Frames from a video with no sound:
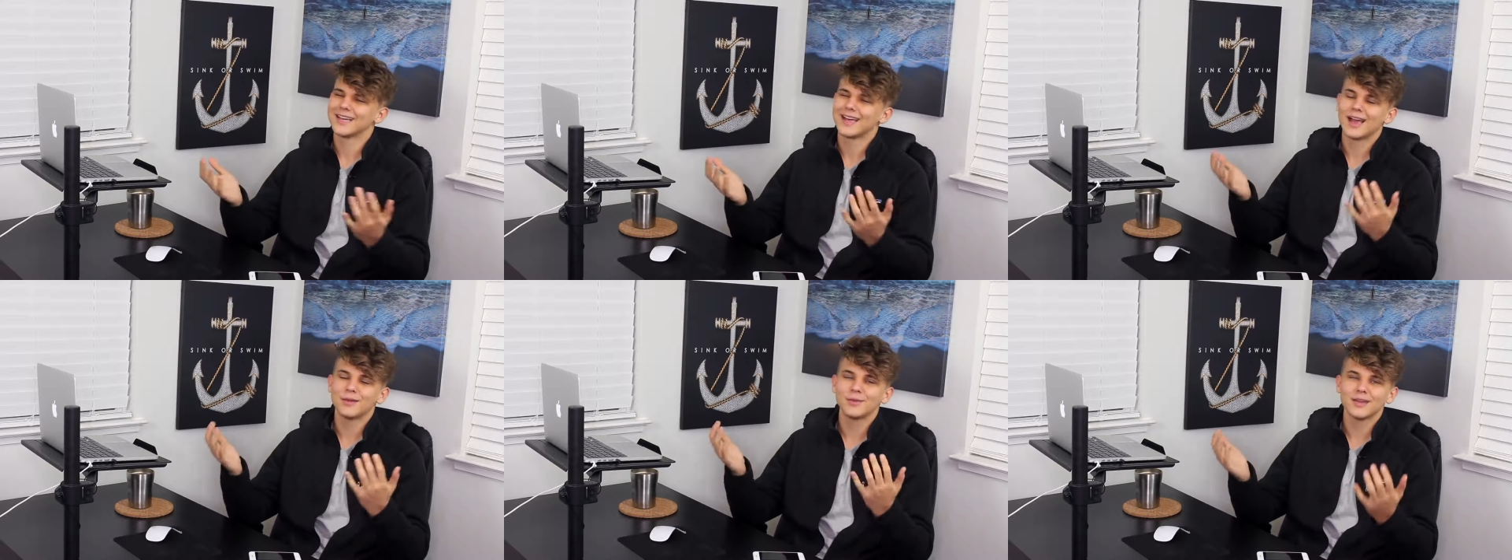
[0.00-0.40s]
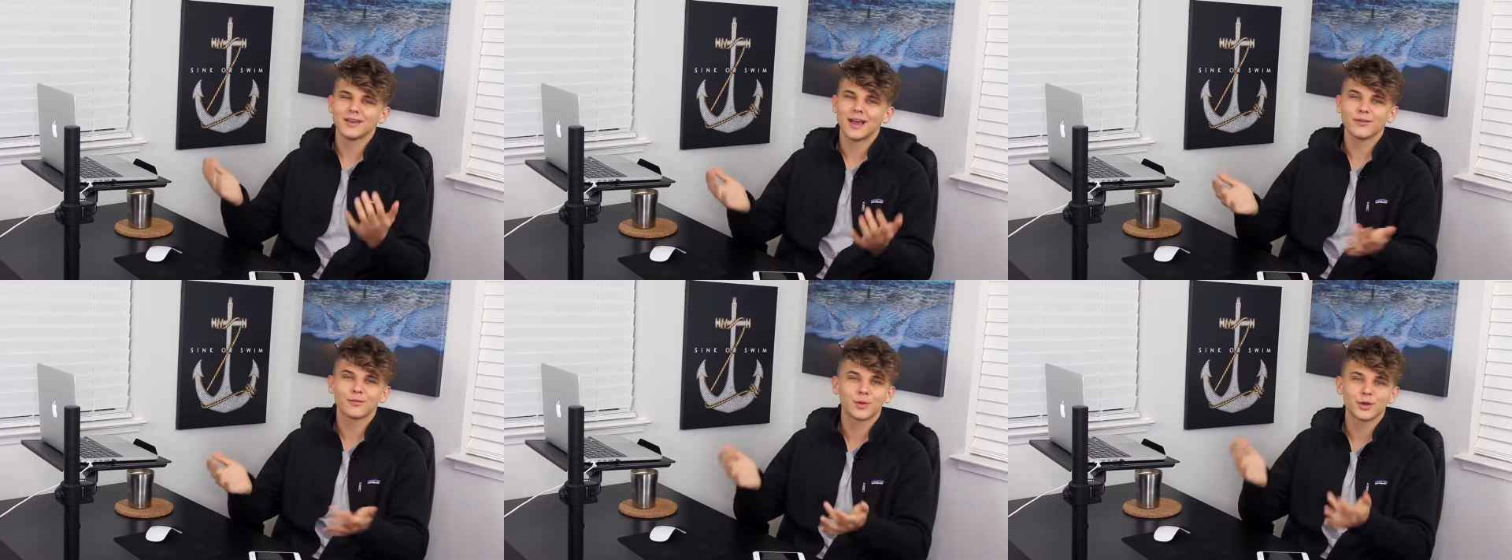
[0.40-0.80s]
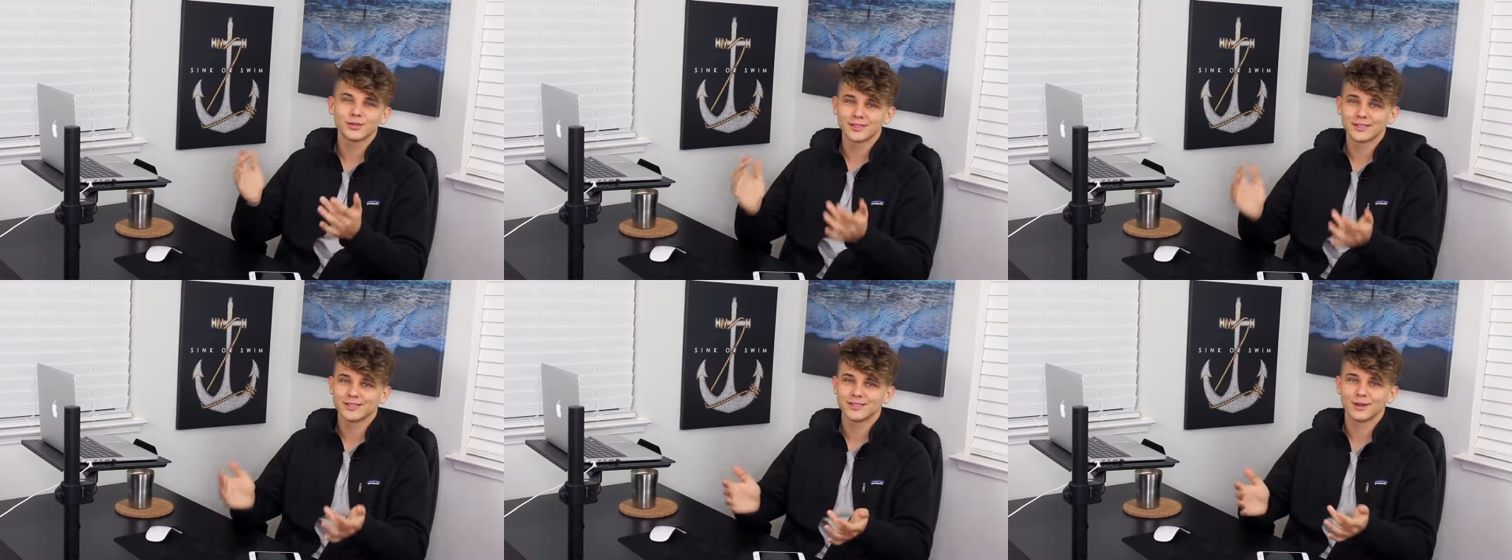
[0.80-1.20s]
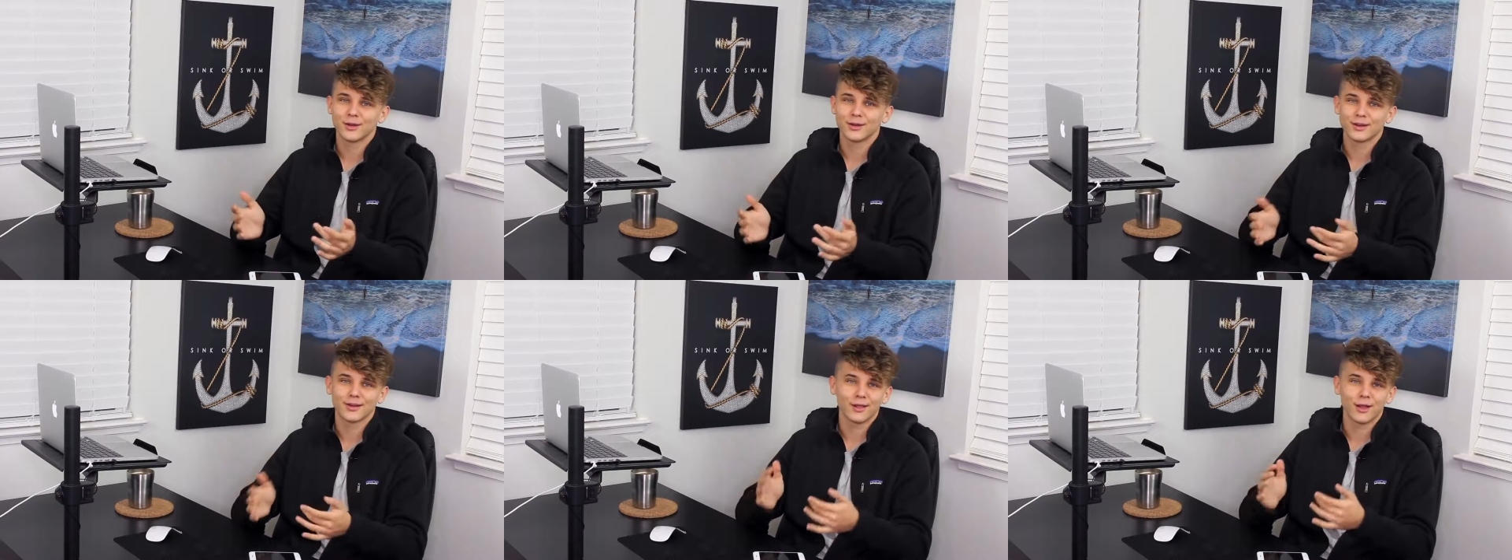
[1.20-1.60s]
I mean, I've personally
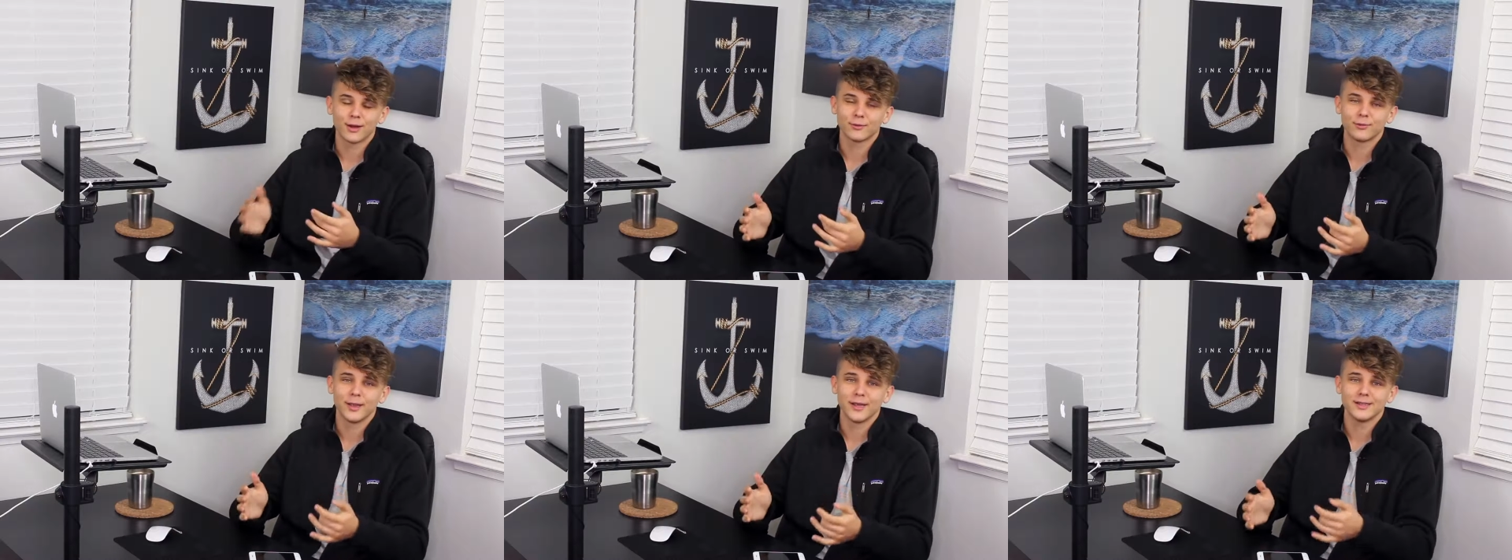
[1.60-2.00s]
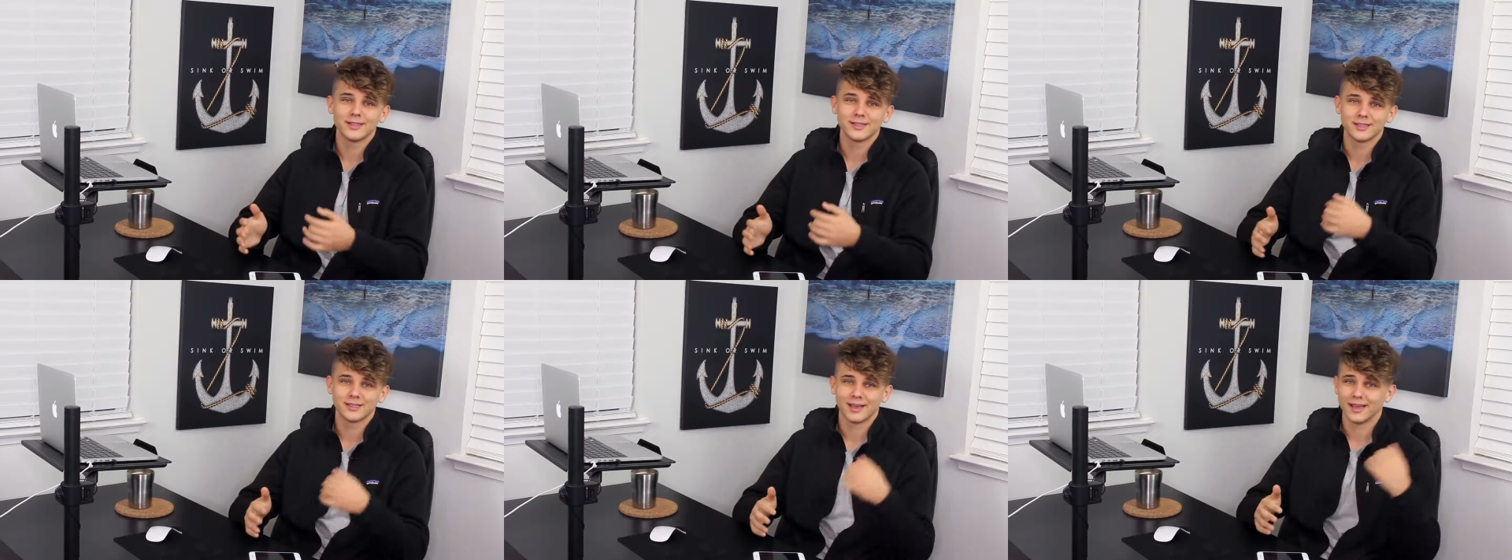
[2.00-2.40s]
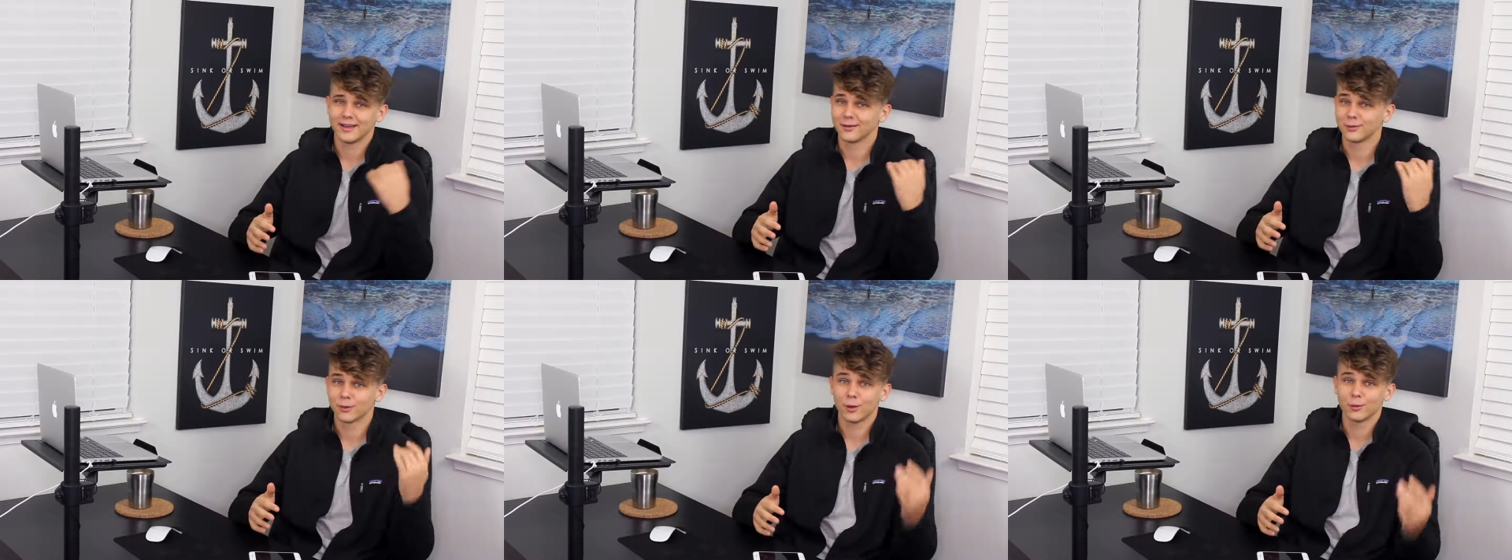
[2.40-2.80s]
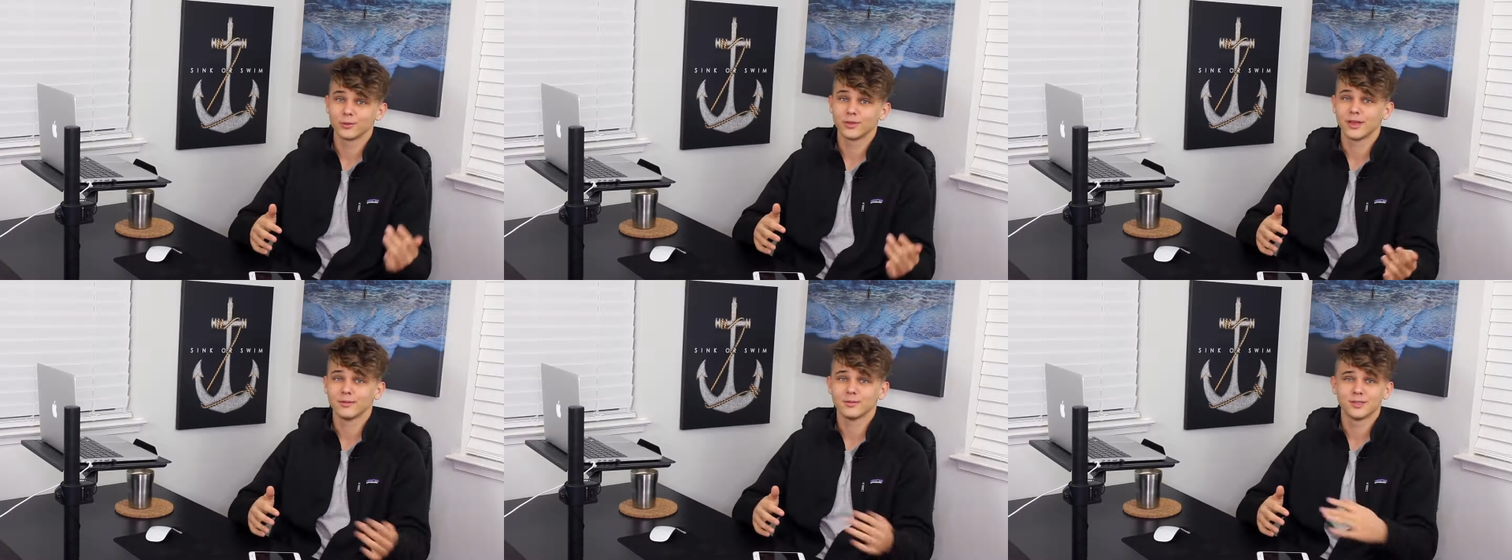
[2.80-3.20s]
started a lot of pages and
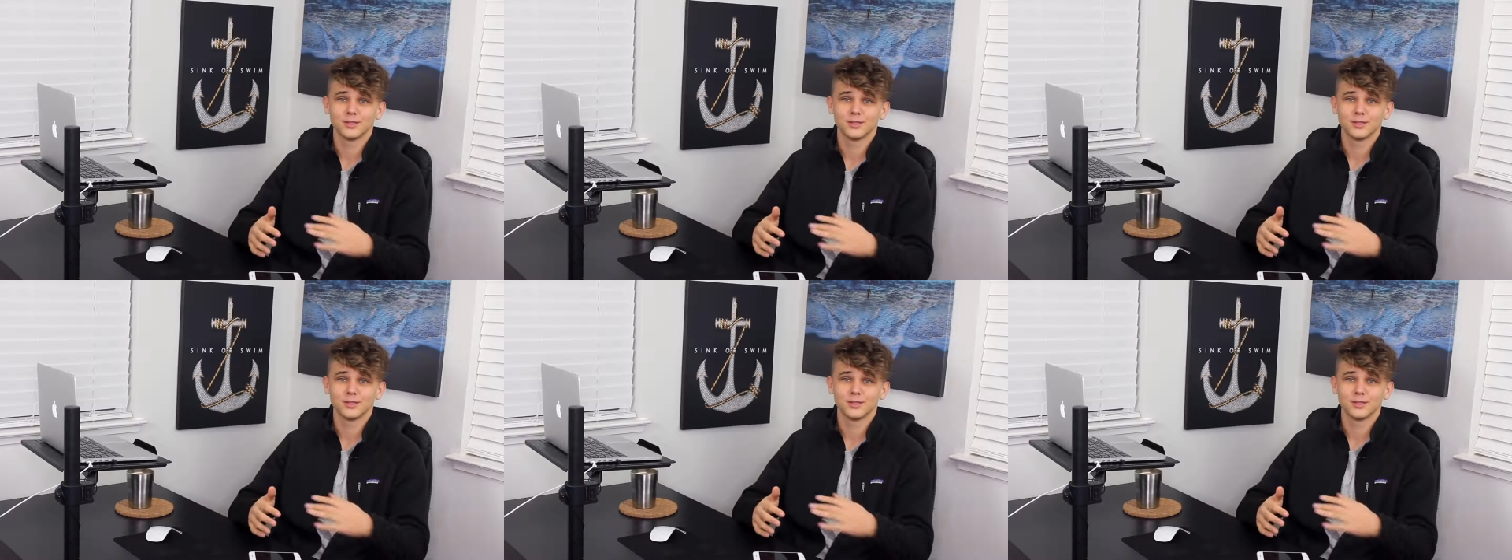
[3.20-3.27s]
grown them